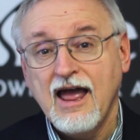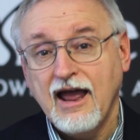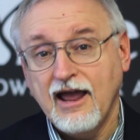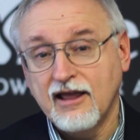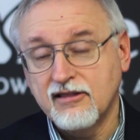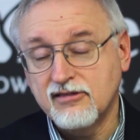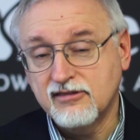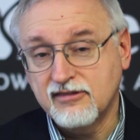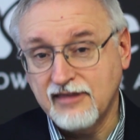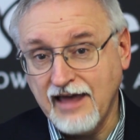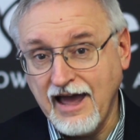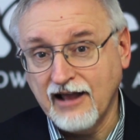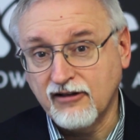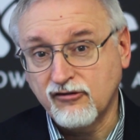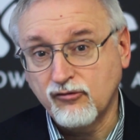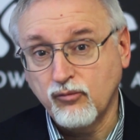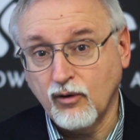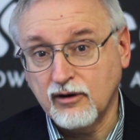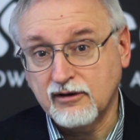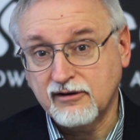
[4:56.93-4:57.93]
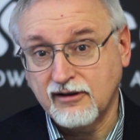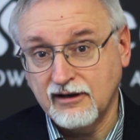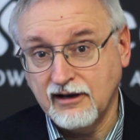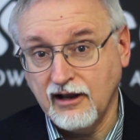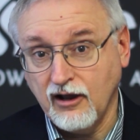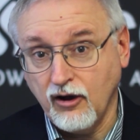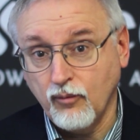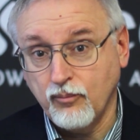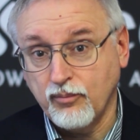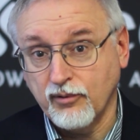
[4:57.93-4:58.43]
And that's what can
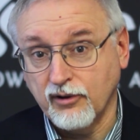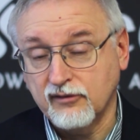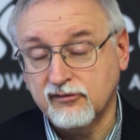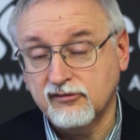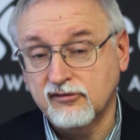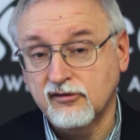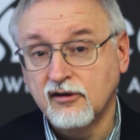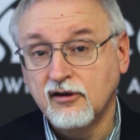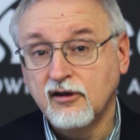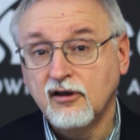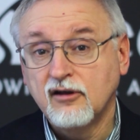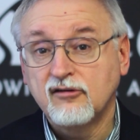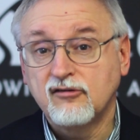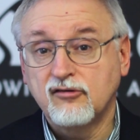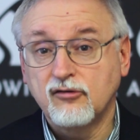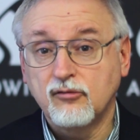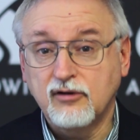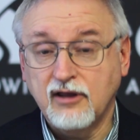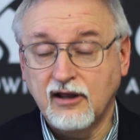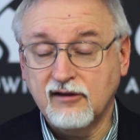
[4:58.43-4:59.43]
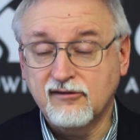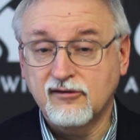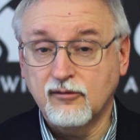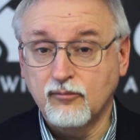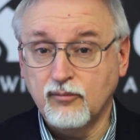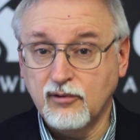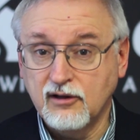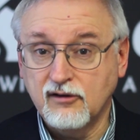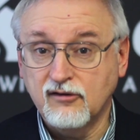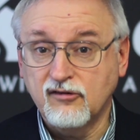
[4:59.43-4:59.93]
help us to get
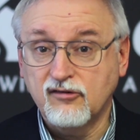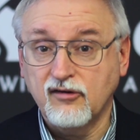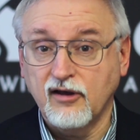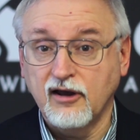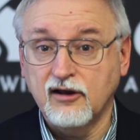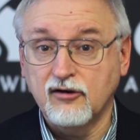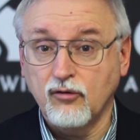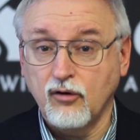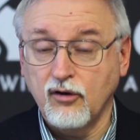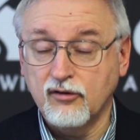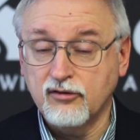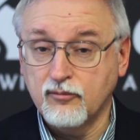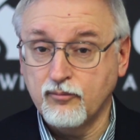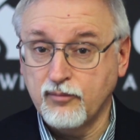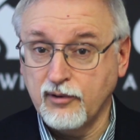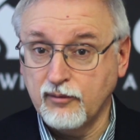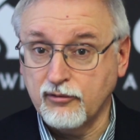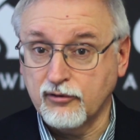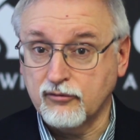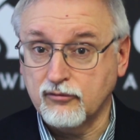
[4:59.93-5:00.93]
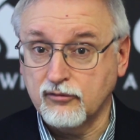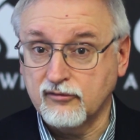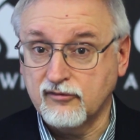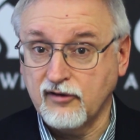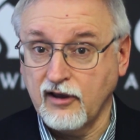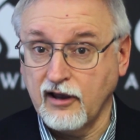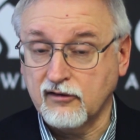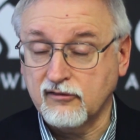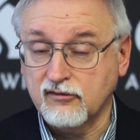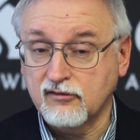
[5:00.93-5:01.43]
some insight on the biblical
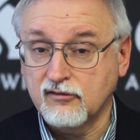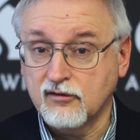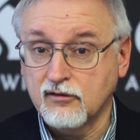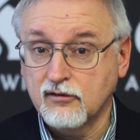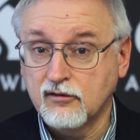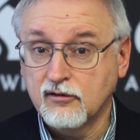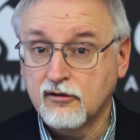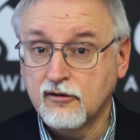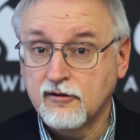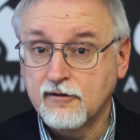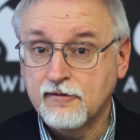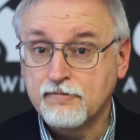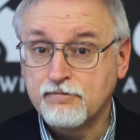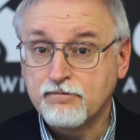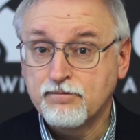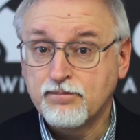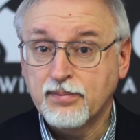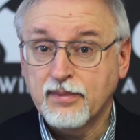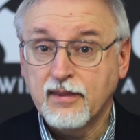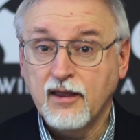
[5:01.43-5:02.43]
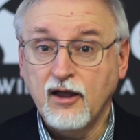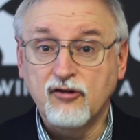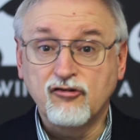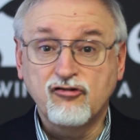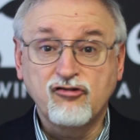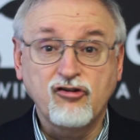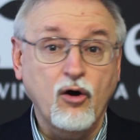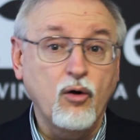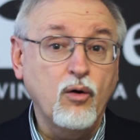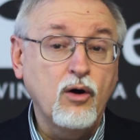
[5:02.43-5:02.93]
text. And
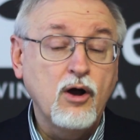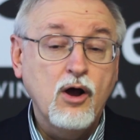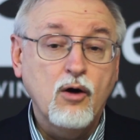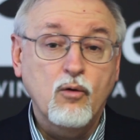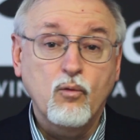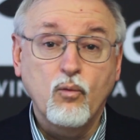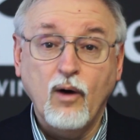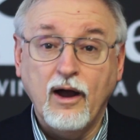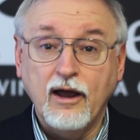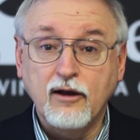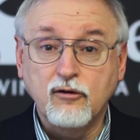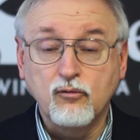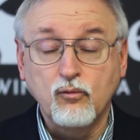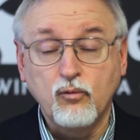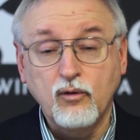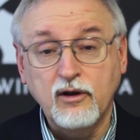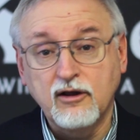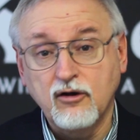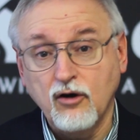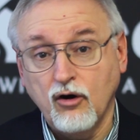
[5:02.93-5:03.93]
so when we